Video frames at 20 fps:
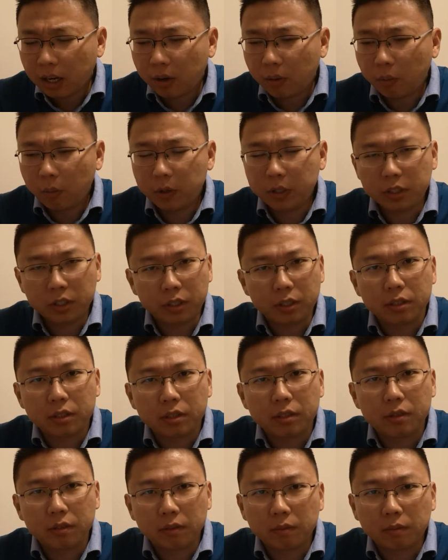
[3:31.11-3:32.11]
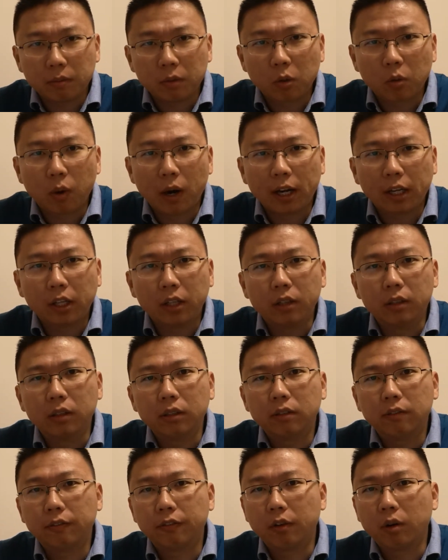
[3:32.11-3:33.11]
which is quite
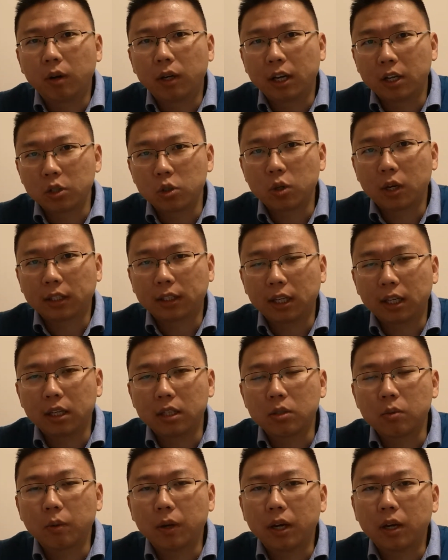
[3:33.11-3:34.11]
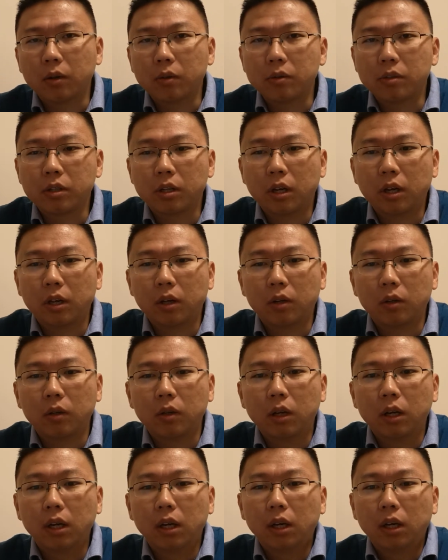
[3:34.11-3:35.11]
good for contracting as well. So
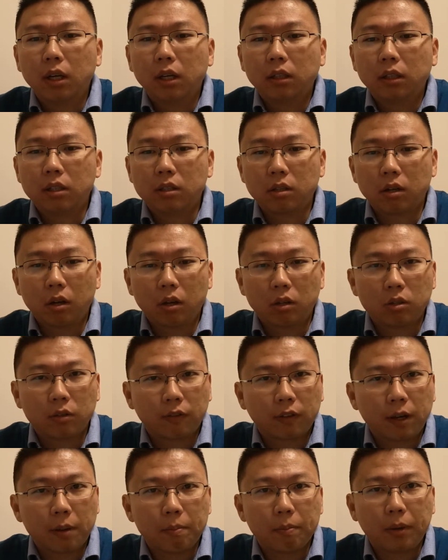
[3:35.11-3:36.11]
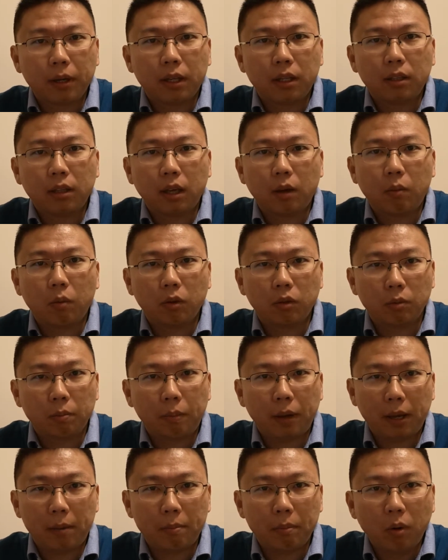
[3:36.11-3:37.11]
there's a lot of companies, they want to
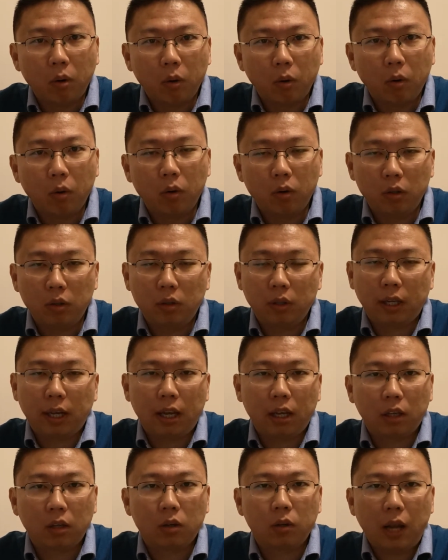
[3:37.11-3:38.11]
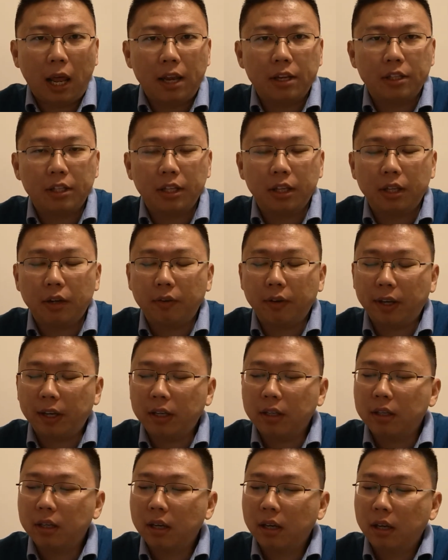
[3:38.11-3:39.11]
pay more to get a good
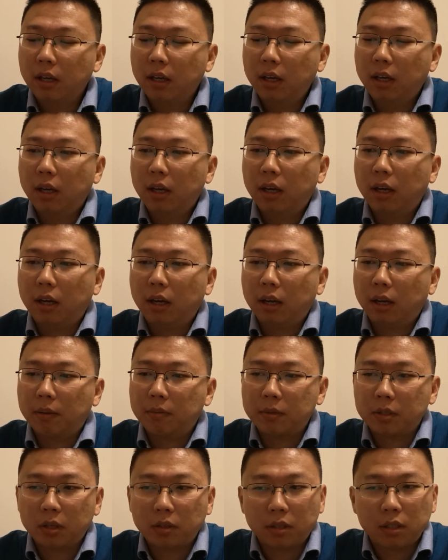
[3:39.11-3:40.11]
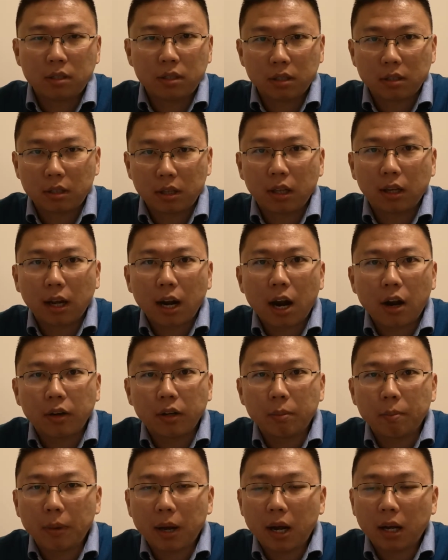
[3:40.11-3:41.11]
engineering. So this is the
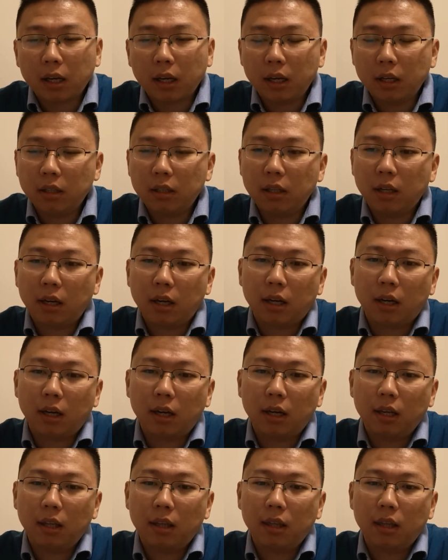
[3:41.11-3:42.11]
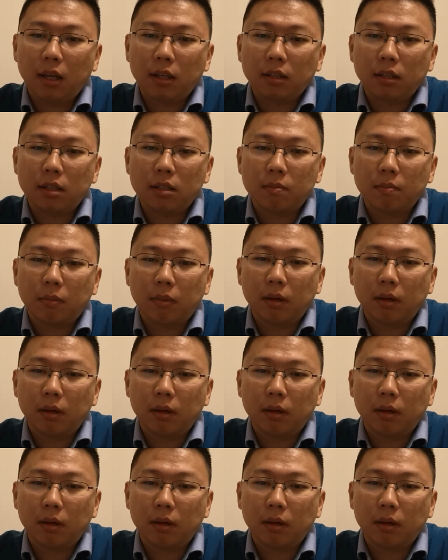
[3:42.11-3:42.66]
current market. I think this